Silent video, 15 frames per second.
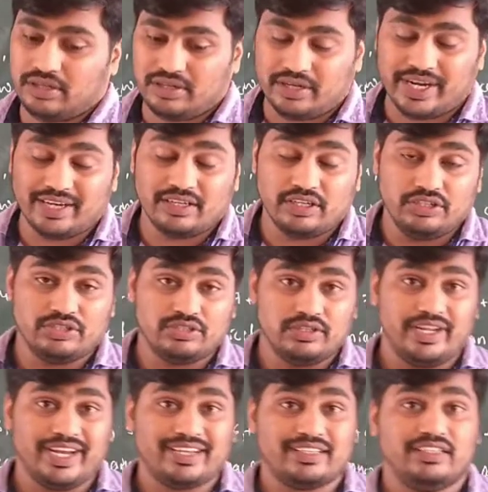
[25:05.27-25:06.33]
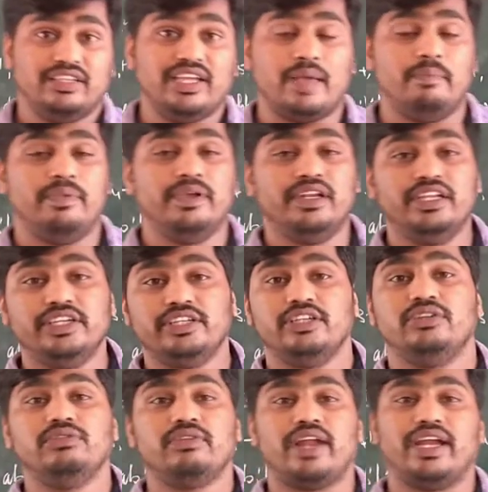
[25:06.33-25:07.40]
get the ability
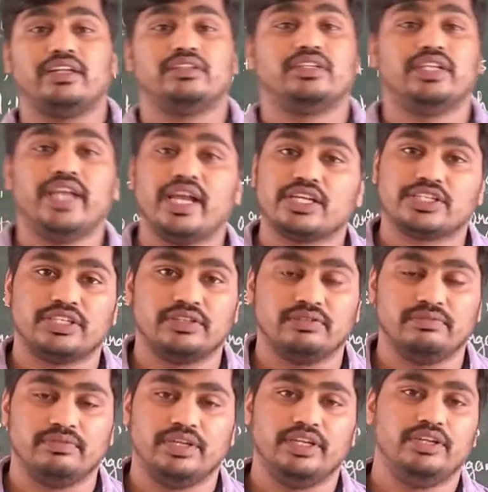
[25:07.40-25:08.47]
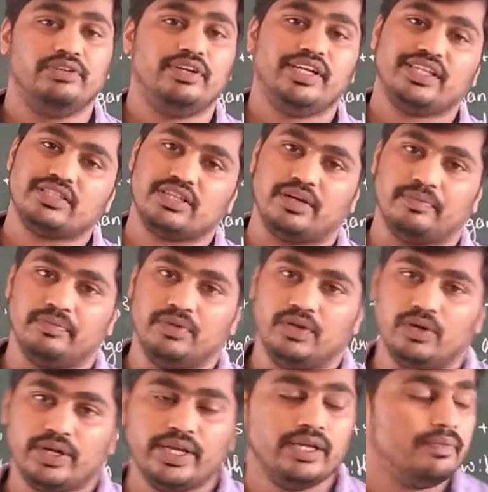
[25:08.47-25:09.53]
to write the reaction in your exam.
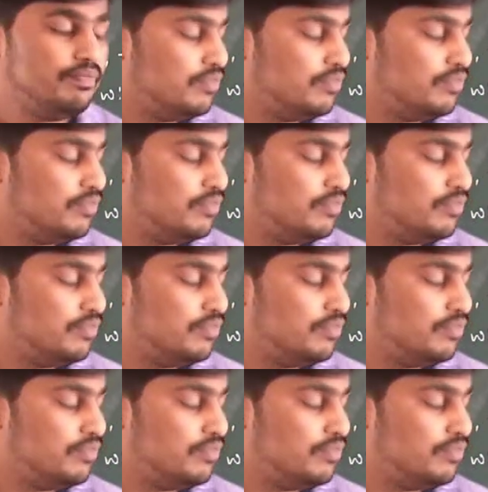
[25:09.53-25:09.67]
Okay,